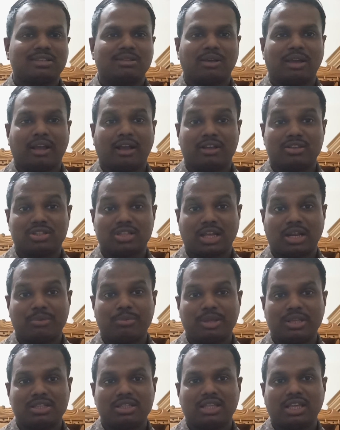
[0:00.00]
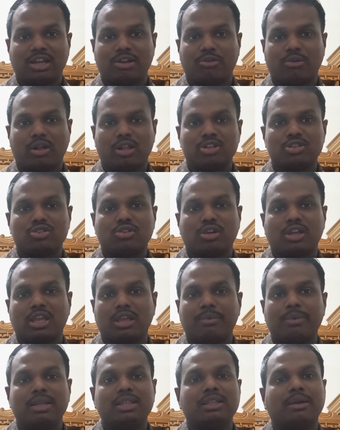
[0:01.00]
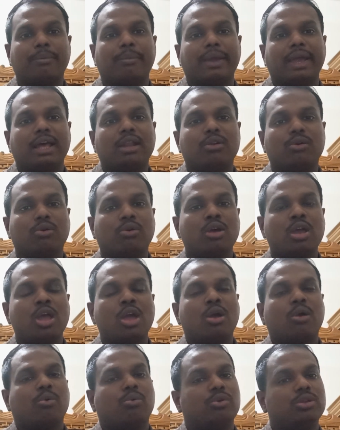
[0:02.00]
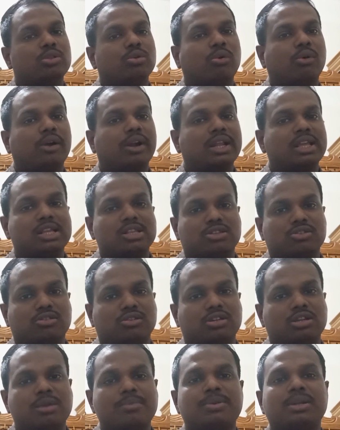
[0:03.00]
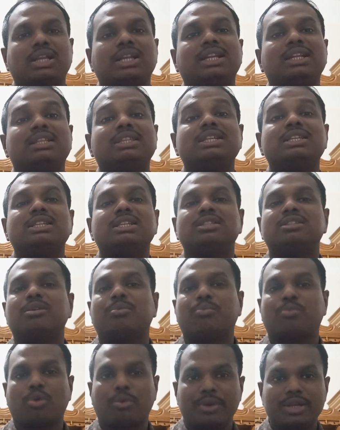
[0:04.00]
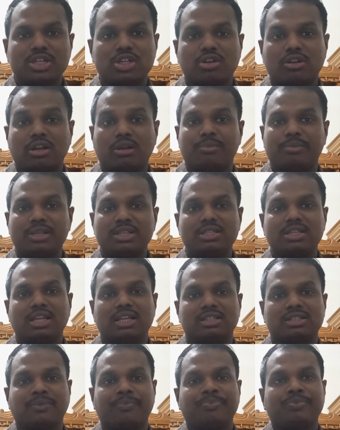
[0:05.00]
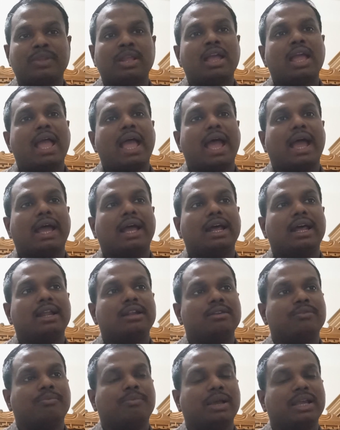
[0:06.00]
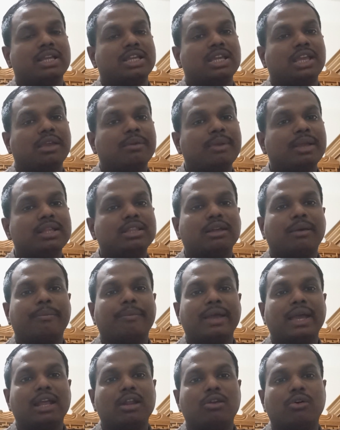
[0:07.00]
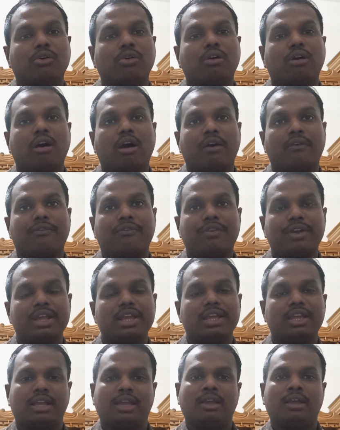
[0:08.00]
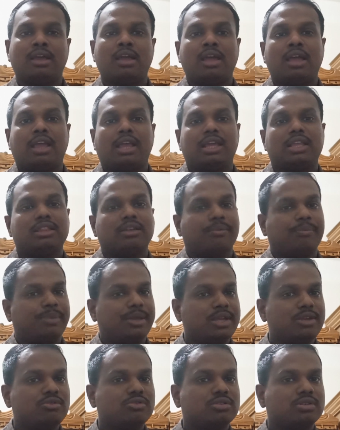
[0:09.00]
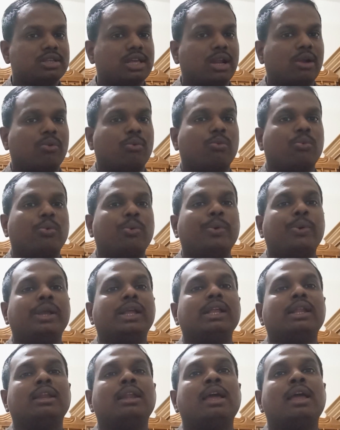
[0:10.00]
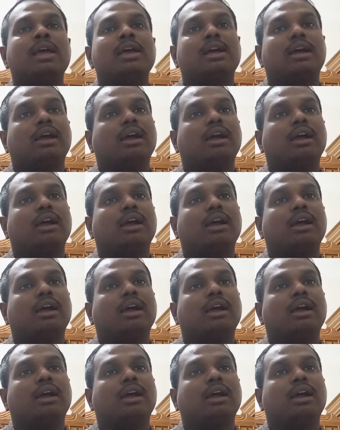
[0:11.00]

service, they are also giving the value with audience. So definitely this is a professional business, and by giving the value of free, in the future we